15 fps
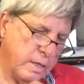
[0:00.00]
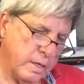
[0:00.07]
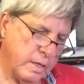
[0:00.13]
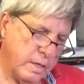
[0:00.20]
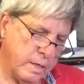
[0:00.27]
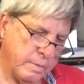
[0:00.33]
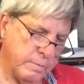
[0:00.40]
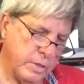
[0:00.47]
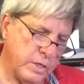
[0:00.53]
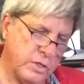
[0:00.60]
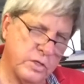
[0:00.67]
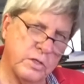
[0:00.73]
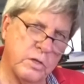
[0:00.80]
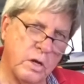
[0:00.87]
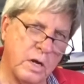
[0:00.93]
um, they're
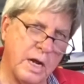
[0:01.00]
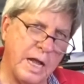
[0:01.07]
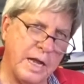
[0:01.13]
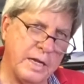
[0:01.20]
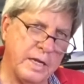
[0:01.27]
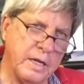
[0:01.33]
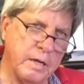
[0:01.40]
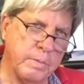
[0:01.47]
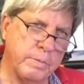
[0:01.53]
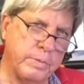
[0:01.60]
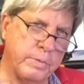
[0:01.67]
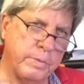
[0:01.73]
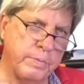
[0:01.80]
just not lining up